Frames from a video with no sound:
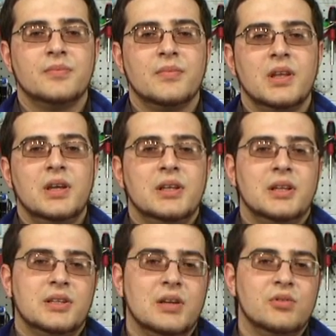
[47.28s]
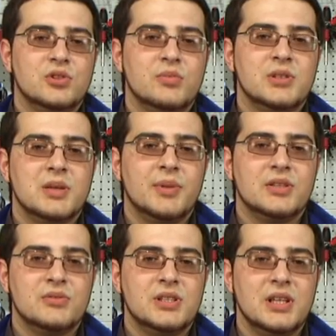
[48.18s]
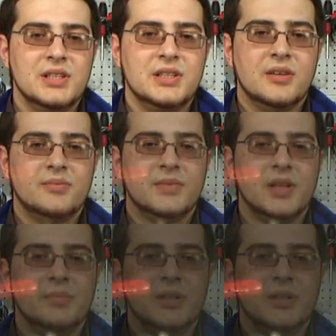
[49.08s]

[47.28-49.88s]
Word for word: In order to assemble an amplifier we need